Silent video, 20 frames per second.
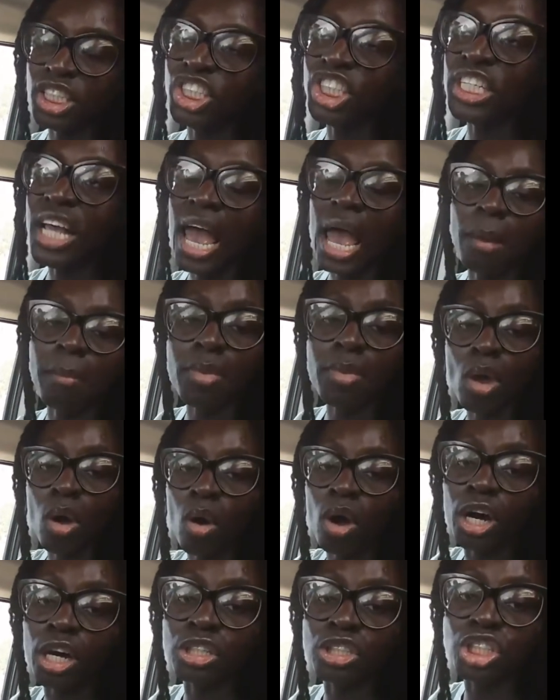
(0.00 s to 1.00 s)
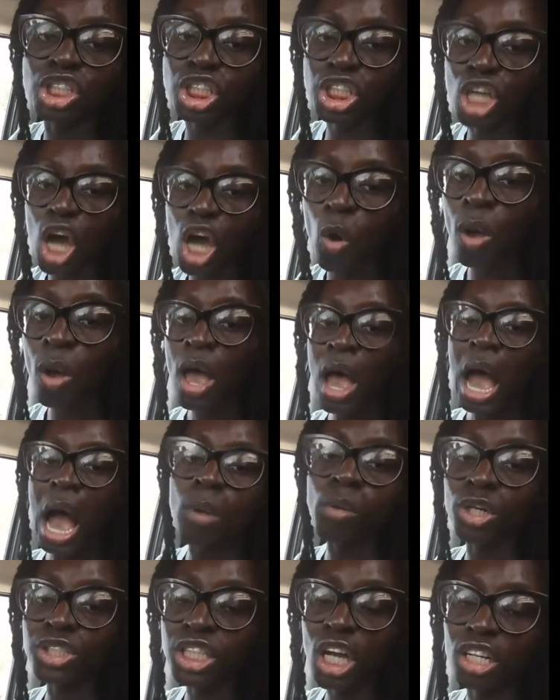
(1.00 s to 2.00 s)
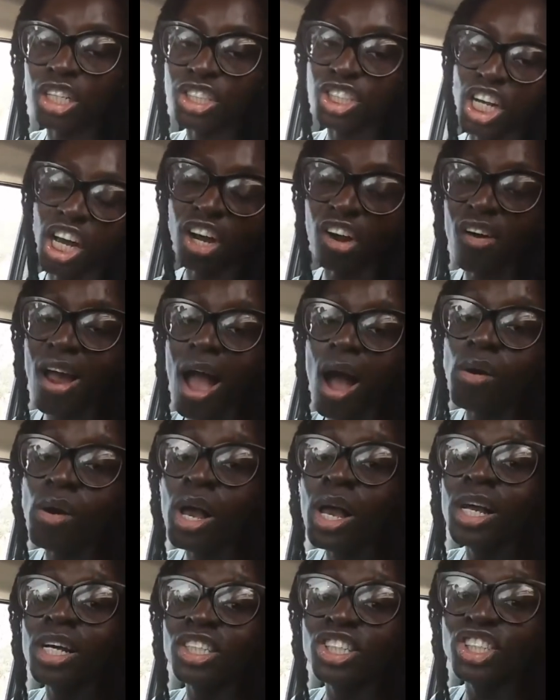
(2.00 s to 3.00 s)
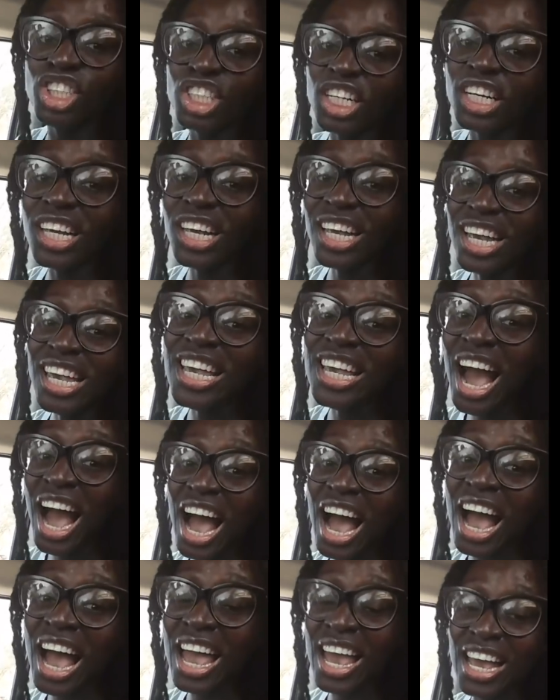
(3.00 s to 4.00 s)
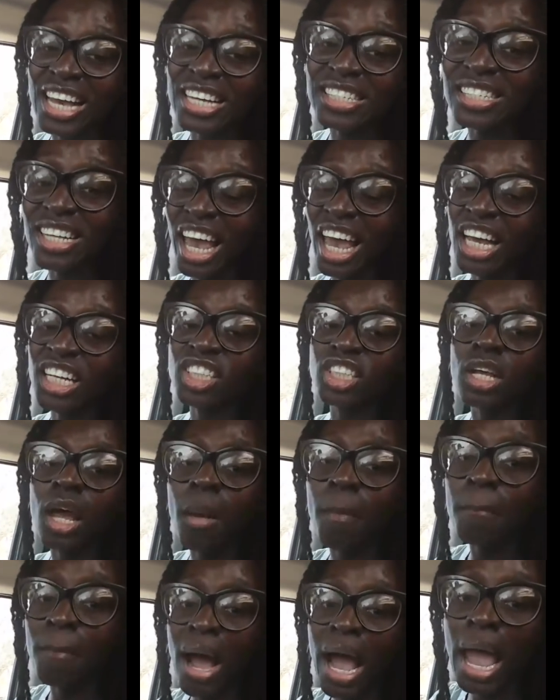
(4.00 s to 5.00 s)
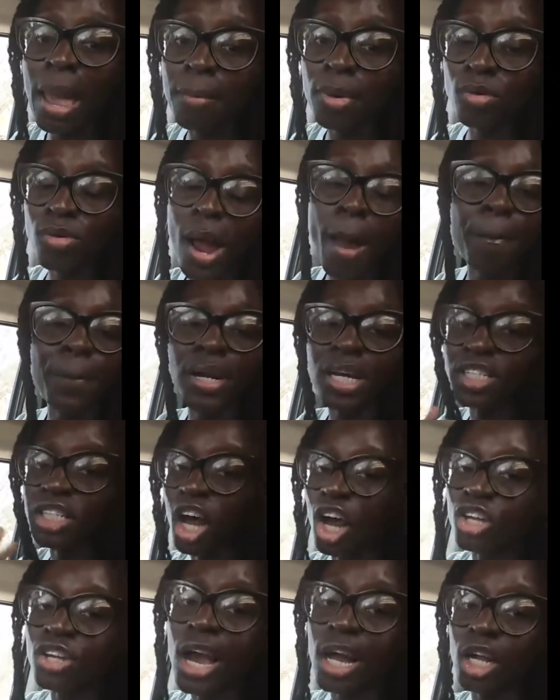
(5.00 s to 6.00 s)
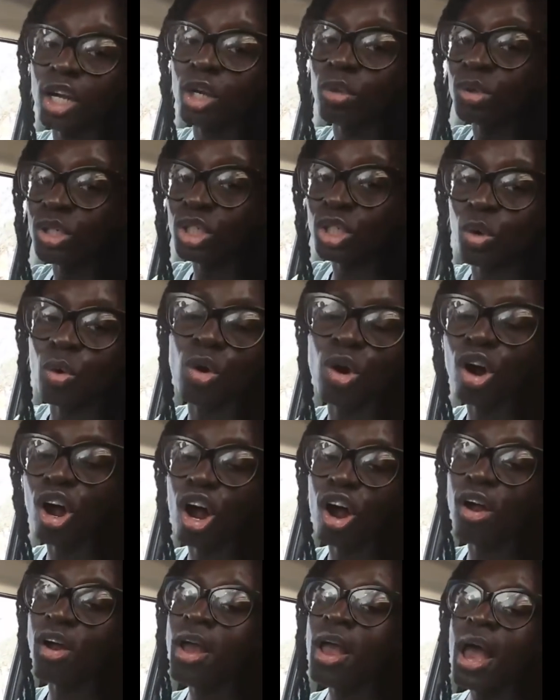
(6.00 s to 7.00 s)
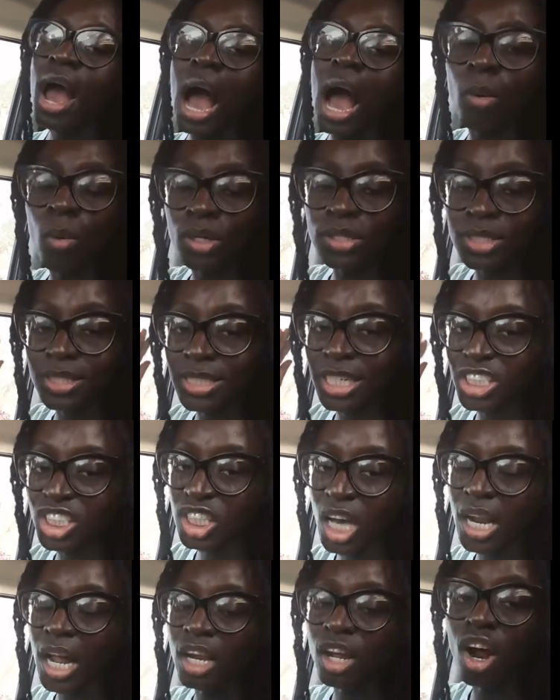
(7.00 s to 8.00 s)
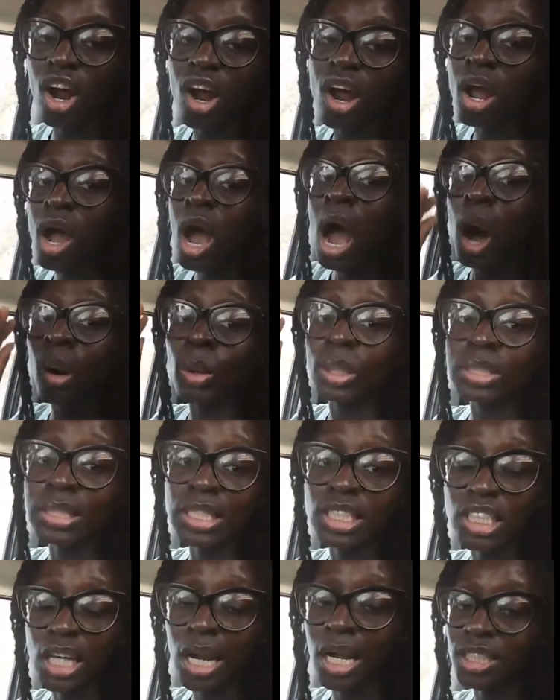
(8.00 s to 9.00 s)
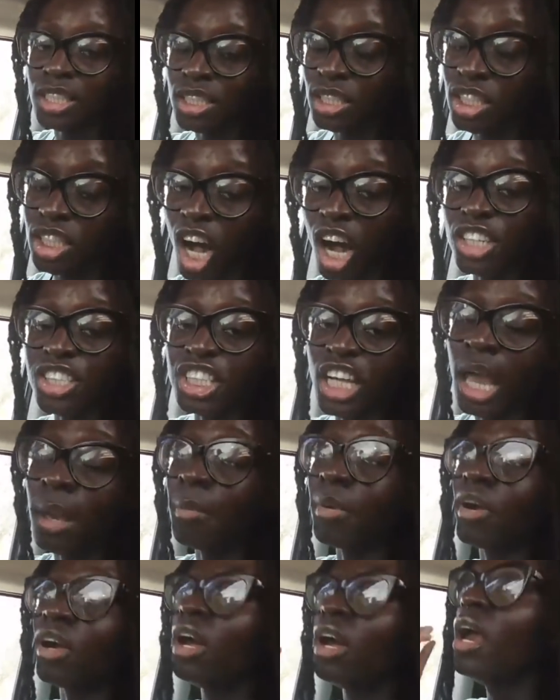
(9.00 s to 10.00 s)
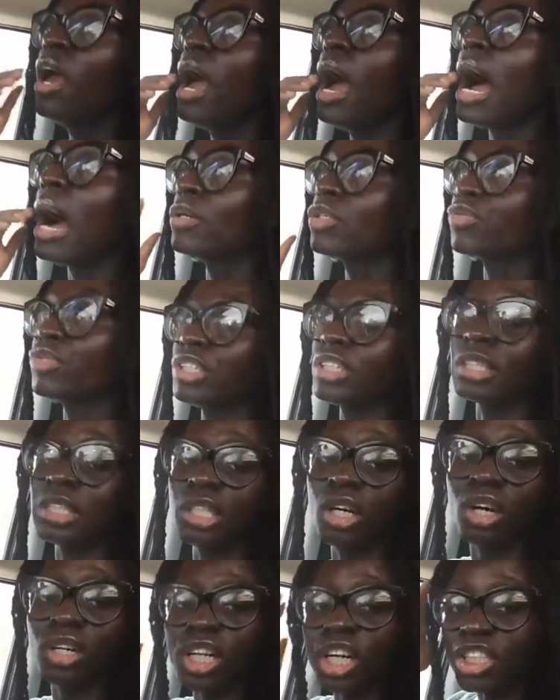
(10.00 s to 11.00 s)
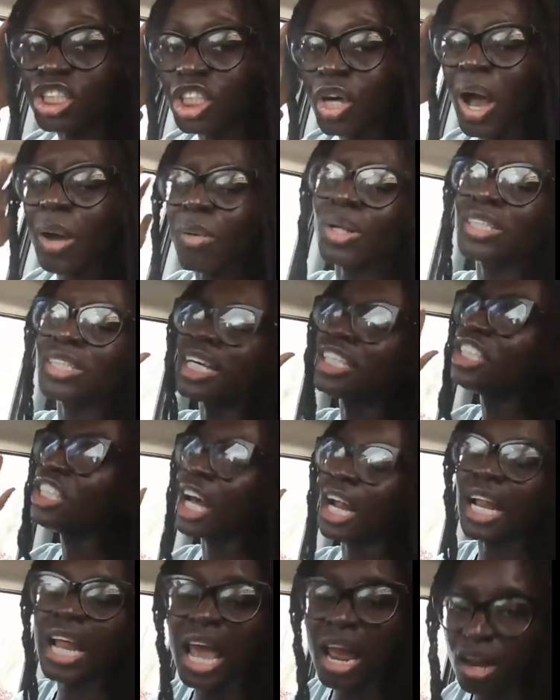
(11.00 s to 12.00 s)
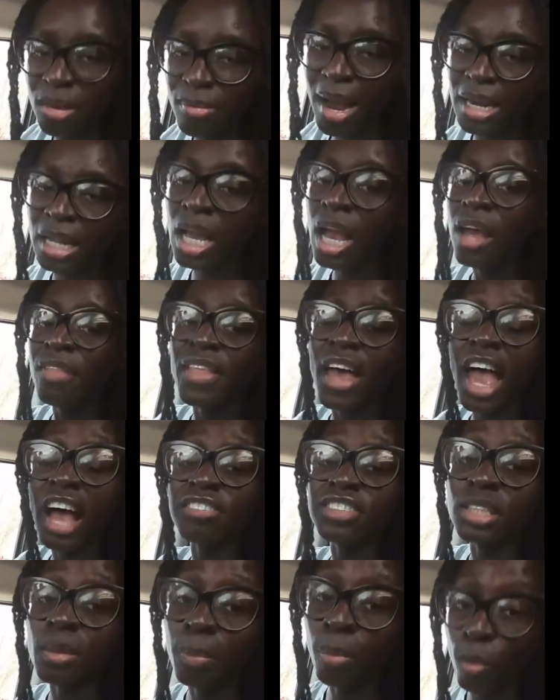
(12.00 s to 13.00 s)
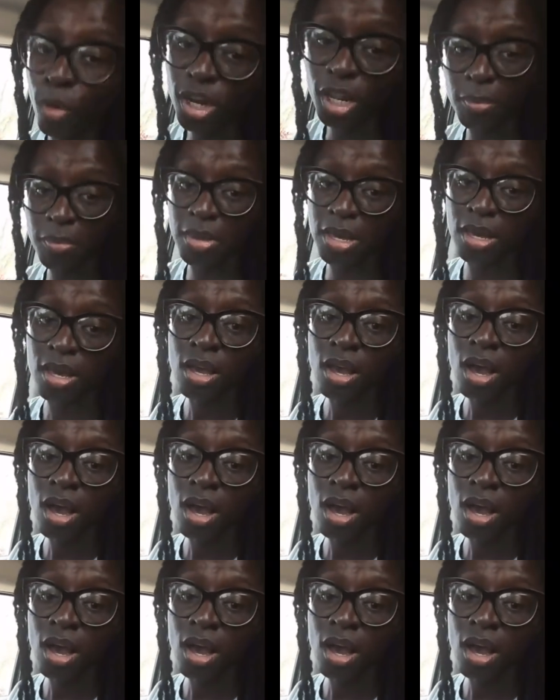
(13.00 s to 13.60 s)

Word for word: She had me on her show. I want y'all to check her out. G E I S H, Miami rapper. That's all you got to do is Google her. I want to say shout out to her. I want to say shout out to the Star Chamber. I was recently on their show. I want to say shout out to everybody that have supported me.